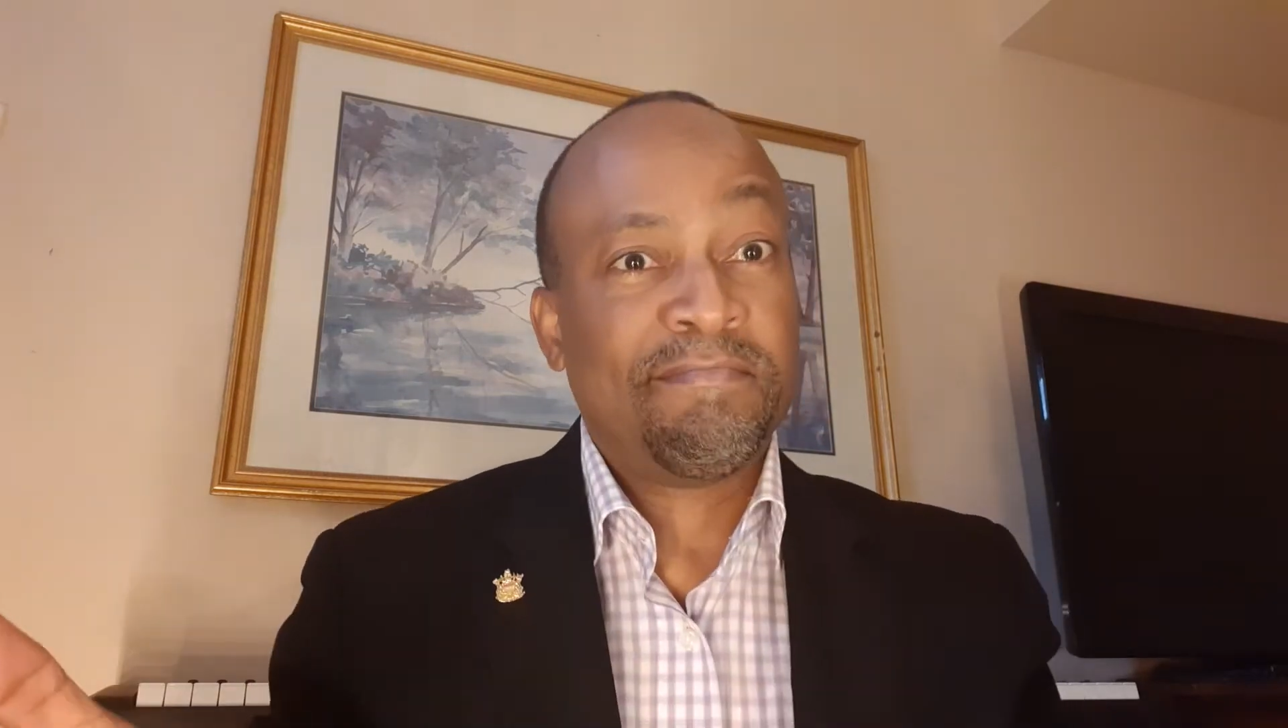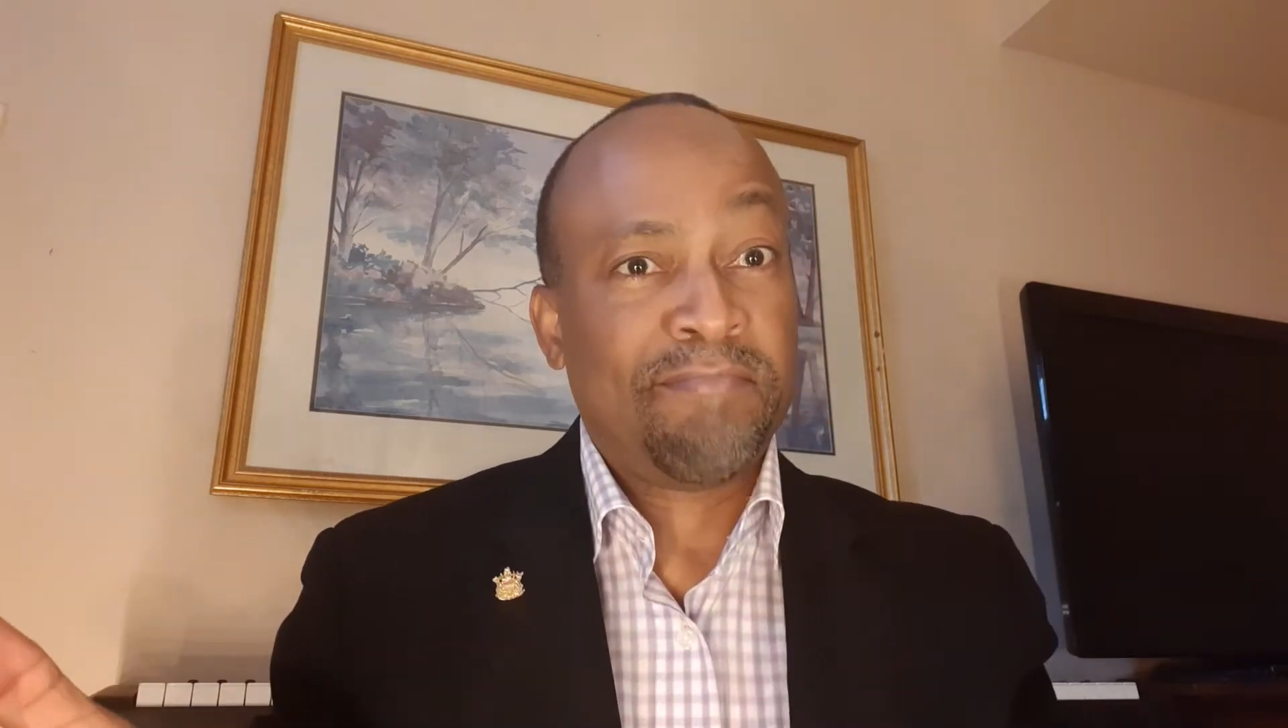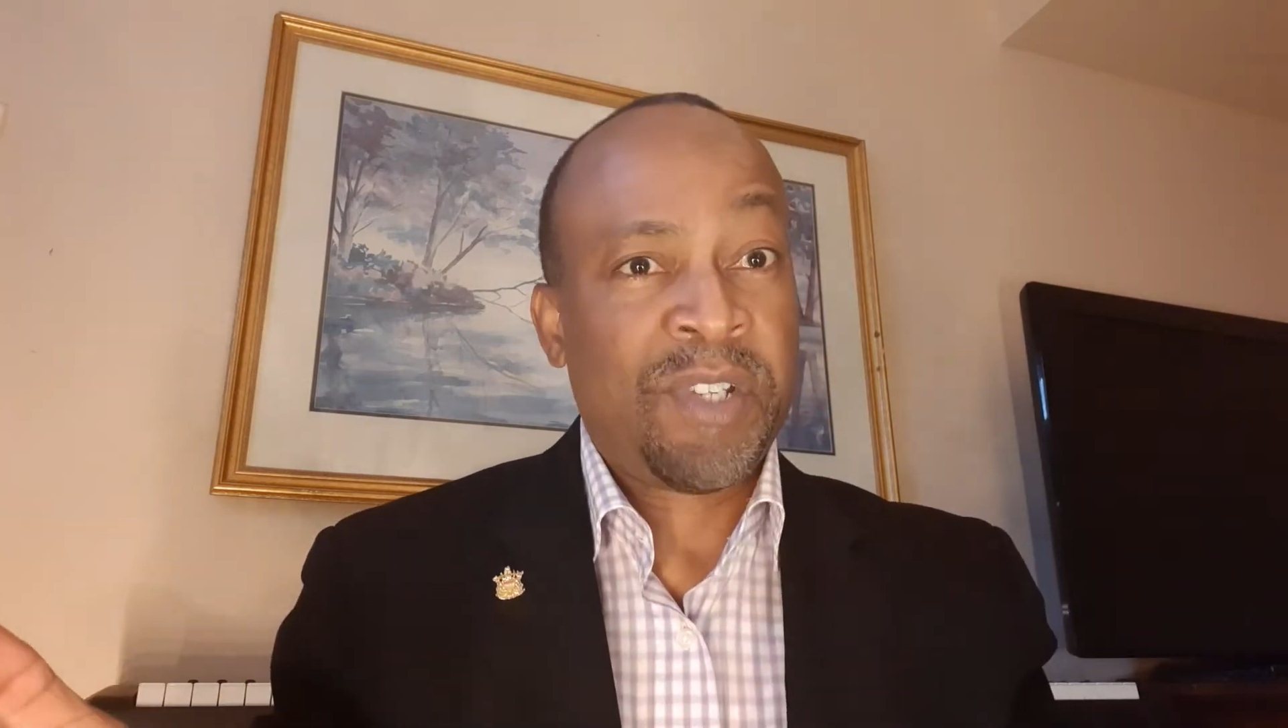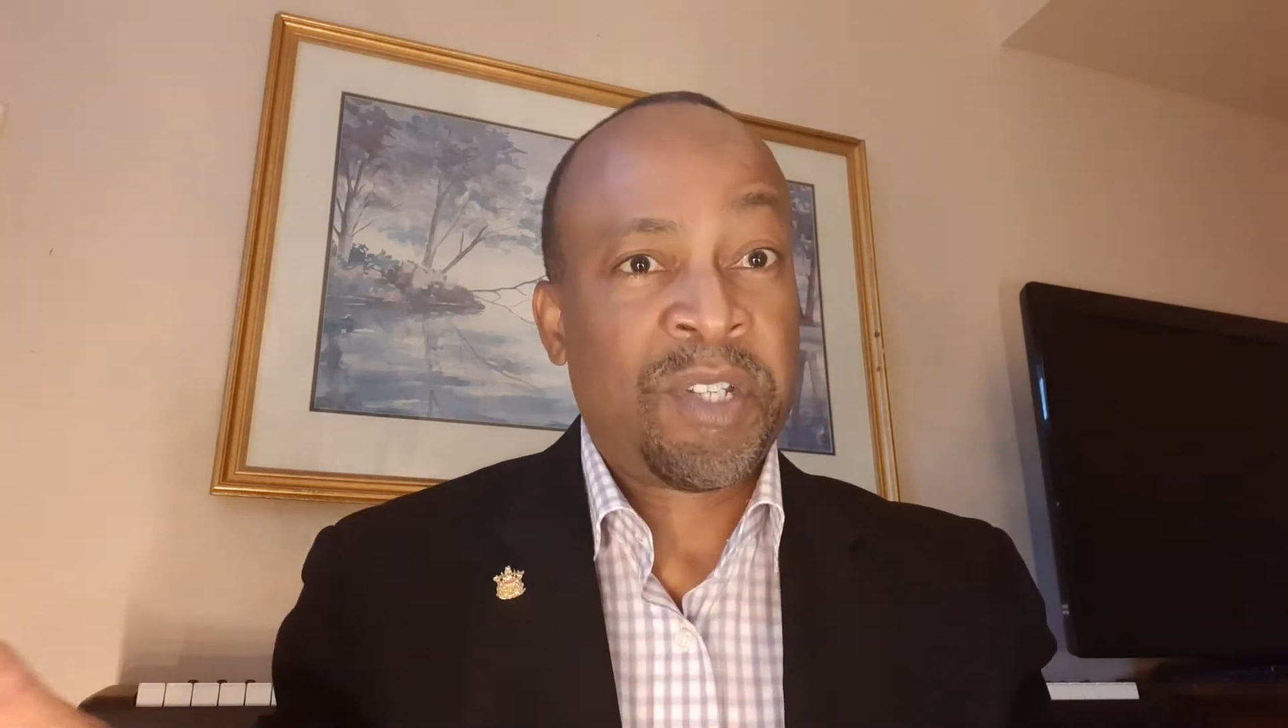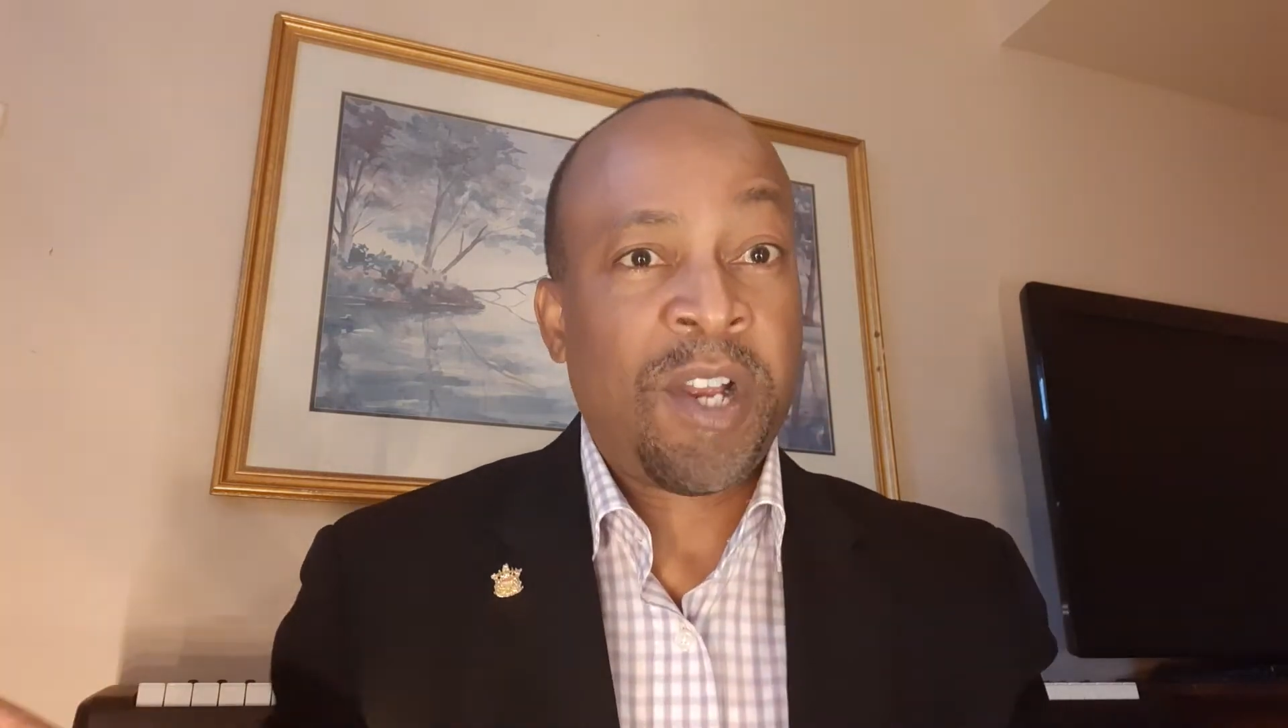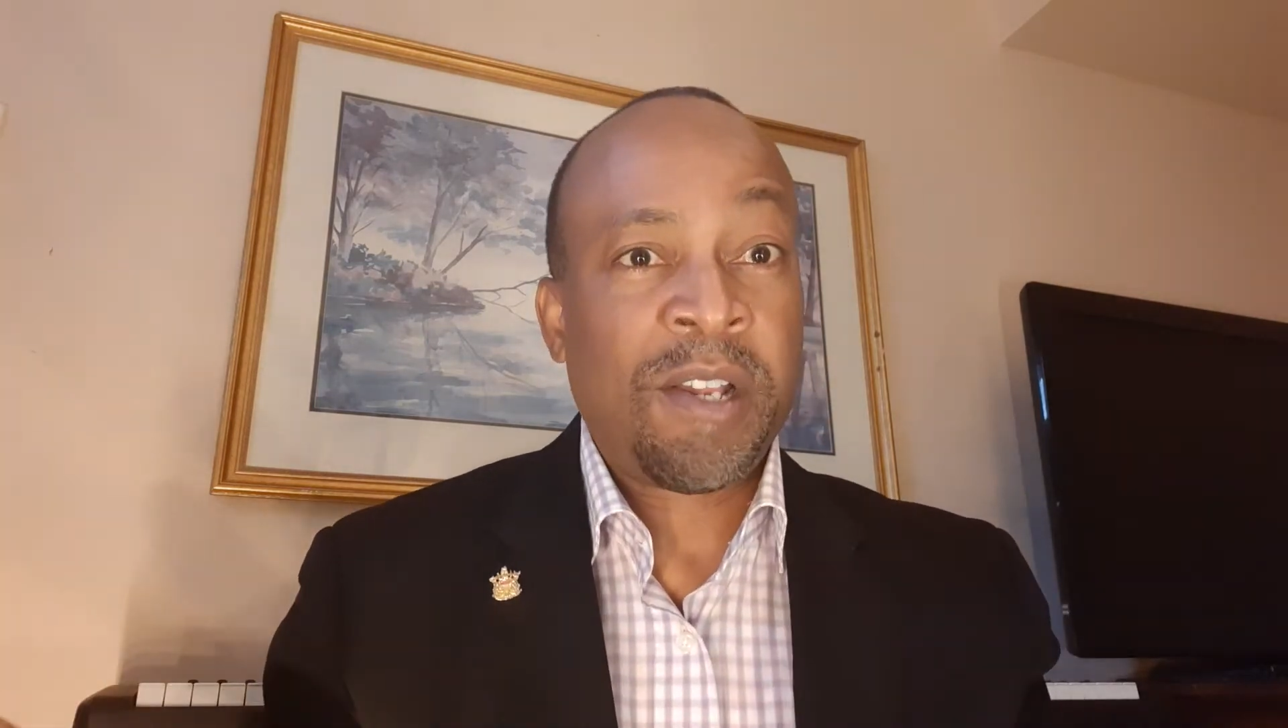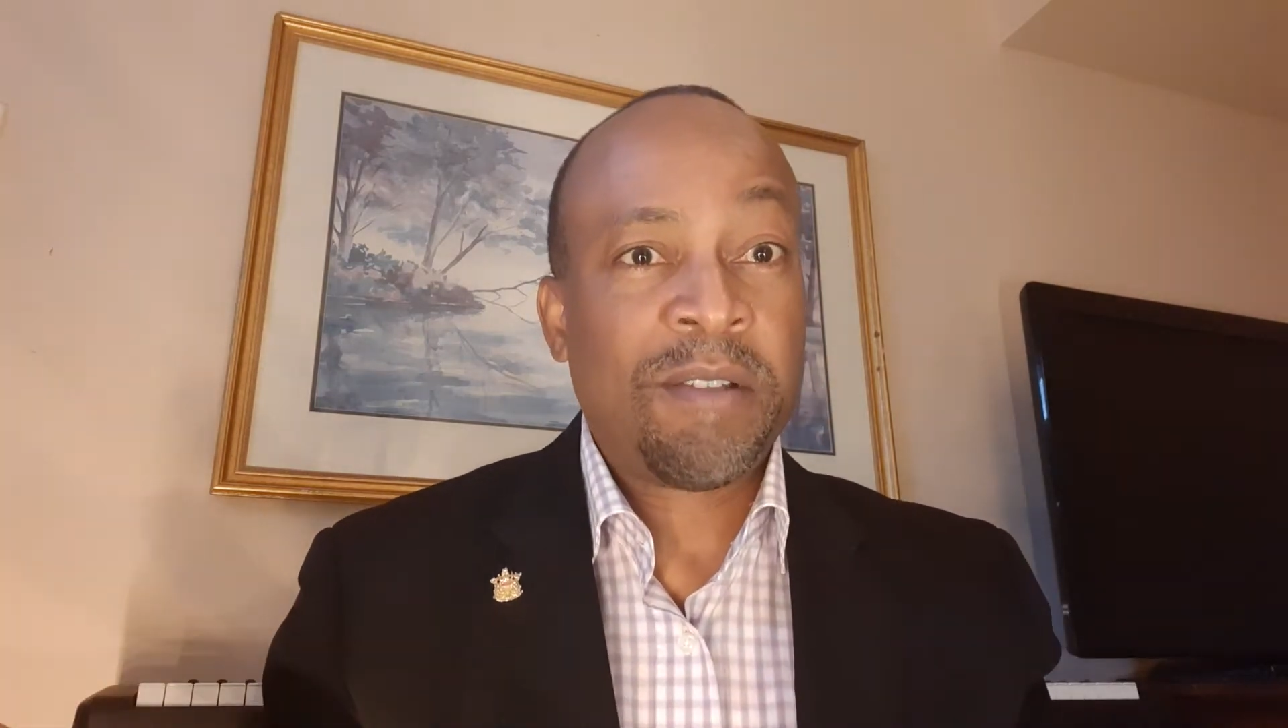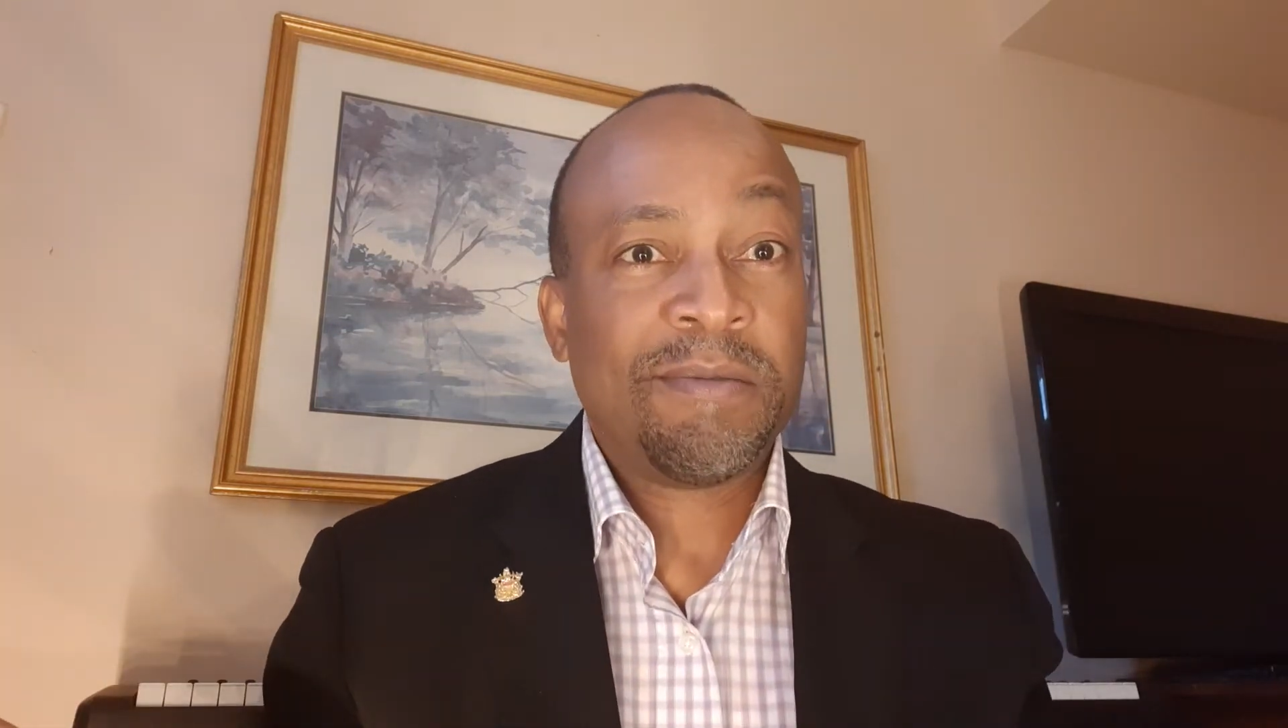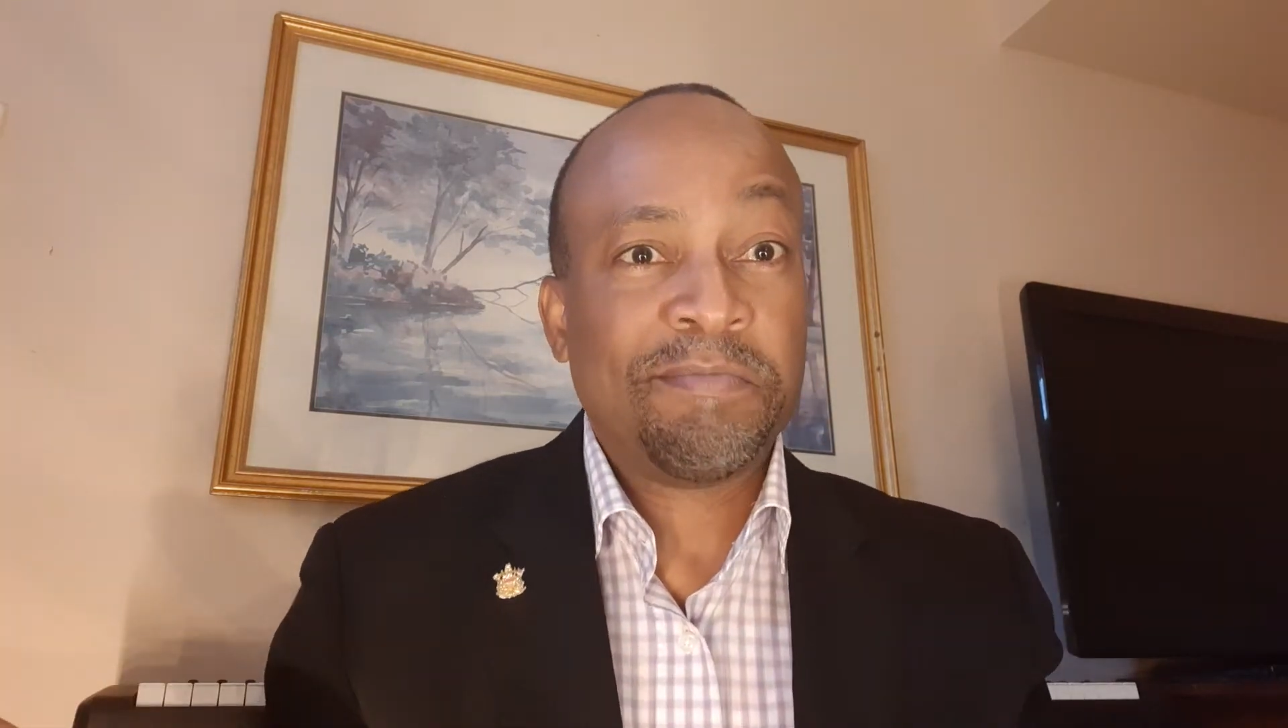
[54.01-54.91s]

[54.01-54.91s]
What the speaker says: start